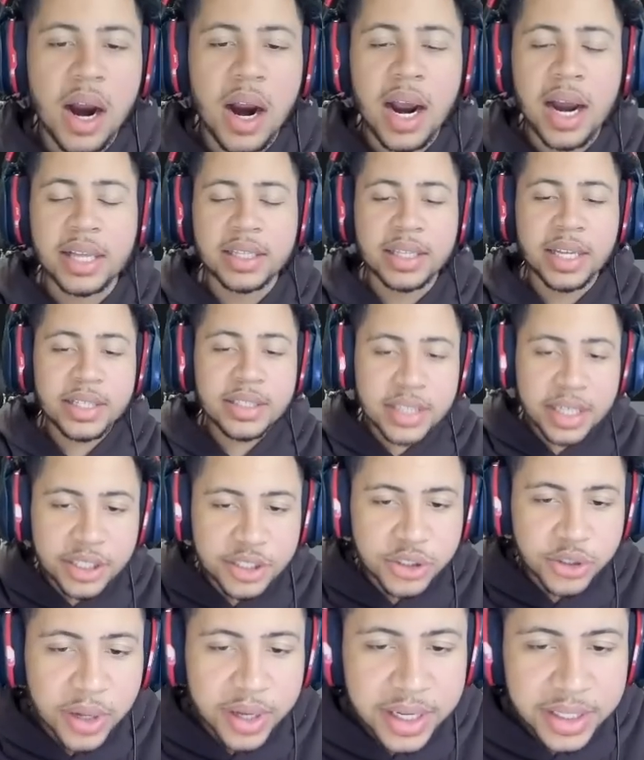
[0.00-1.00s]
All right, let's
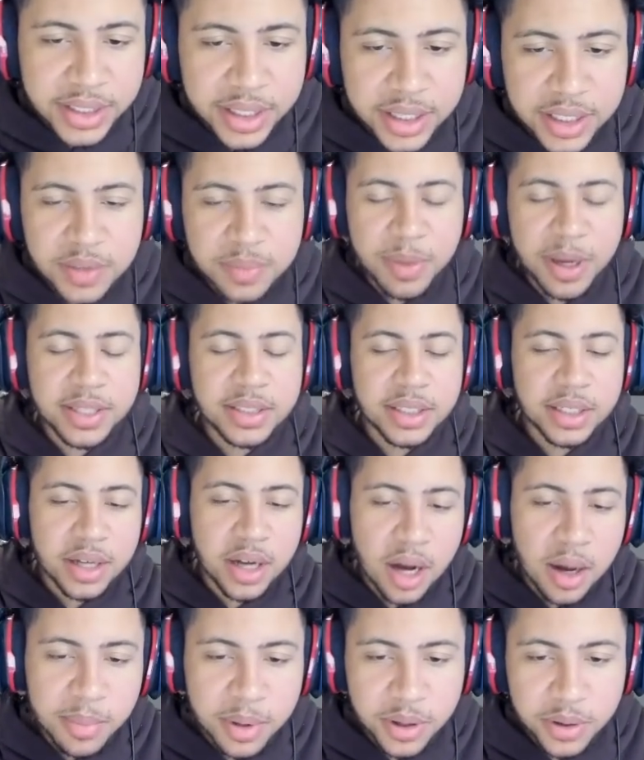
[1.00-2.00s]
get straight into these basic
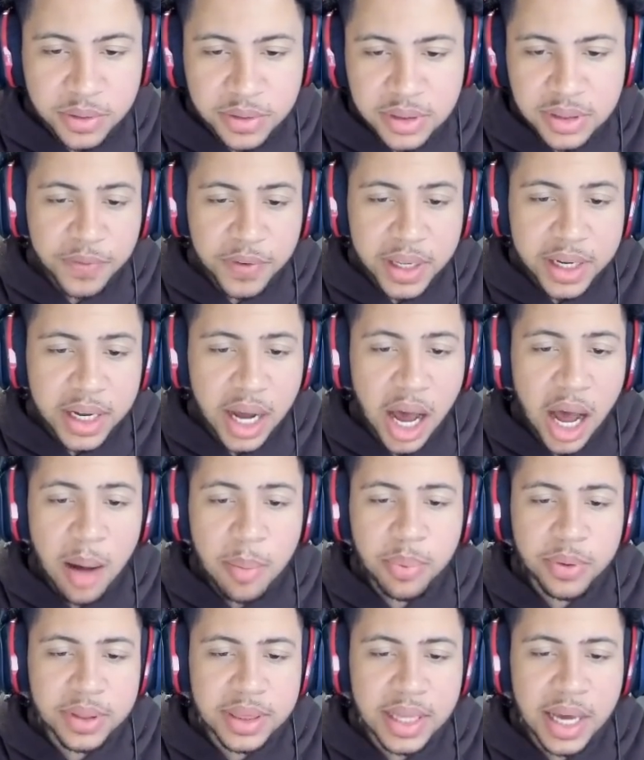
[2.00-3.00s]
combos. Flick
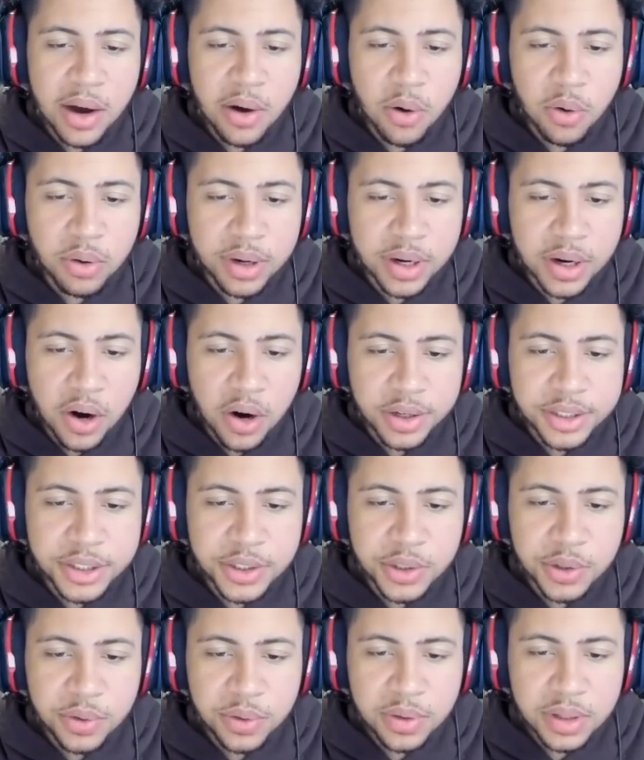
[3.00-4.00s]
up without holding
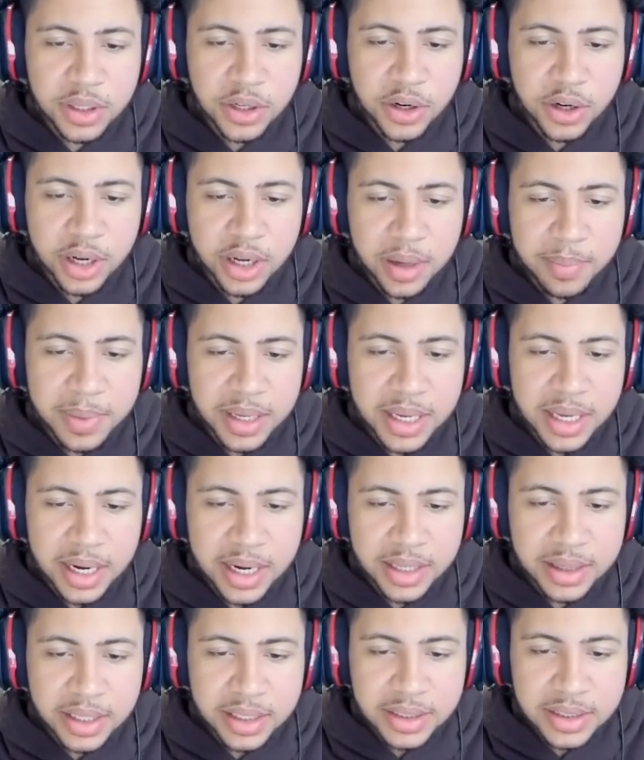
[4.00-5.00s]
R2, you're gonna be
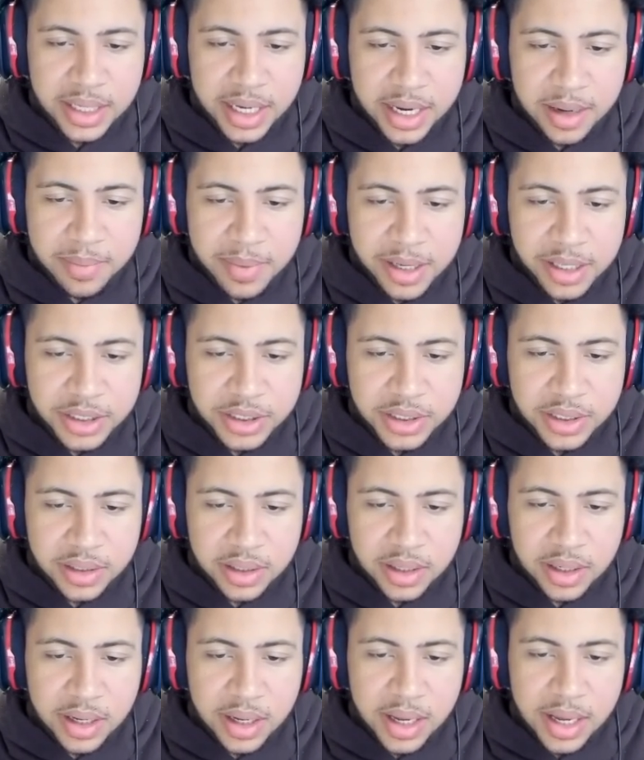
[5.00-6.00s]
getting this
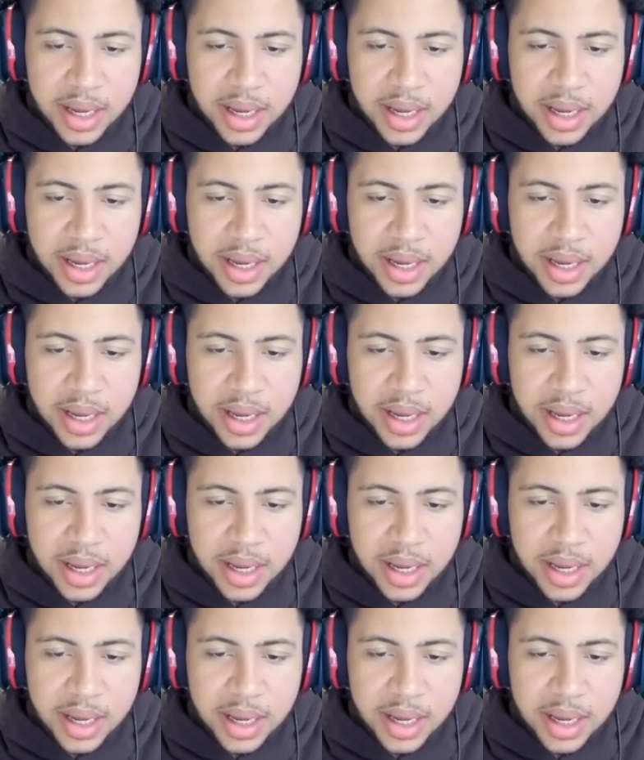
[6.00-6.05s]
animation.